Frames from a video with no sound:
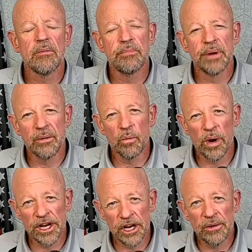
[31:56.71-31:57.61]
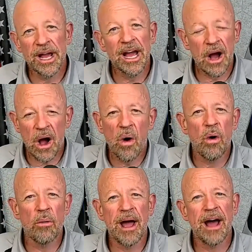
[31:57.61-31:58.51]
but when you get
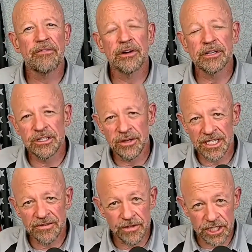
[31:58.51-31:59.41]
home after a stressful